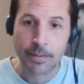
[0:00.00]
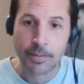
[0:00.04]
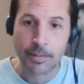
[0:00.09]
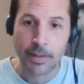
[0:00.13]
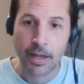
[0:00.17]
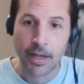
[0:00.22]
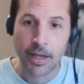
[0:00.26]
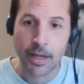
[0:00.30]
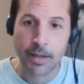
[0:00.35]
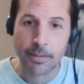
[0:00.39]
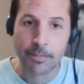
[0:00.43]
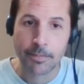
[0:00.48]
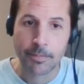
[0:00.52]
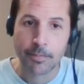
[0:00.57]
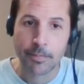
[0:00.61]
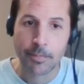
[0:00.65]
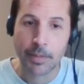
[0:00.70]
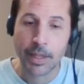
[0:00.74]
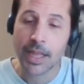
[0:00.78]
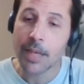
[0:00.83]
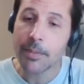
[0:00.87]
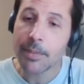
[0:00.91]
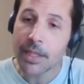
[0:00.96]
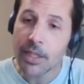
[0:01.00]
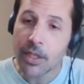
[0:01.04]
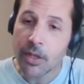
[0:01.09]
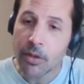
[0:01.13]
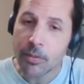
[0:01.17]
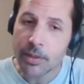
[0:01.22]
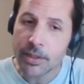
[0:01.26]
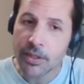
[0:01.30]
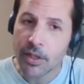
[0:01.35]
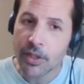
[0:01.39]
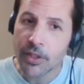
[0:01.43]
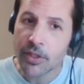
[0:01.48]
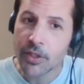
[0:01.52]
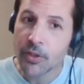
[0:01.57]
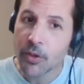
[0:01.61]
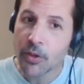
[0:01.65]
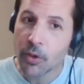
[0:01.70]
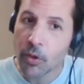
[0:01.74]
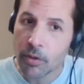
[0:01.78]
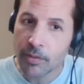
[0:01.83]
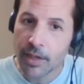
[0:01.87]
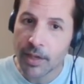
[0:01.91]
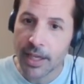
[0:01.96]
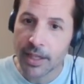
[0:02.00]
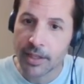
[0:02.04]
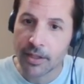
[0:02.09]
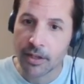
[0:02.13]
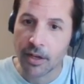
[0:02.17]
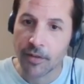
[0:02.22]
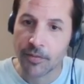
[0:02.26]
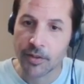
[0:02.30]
But let me know what's on your radar.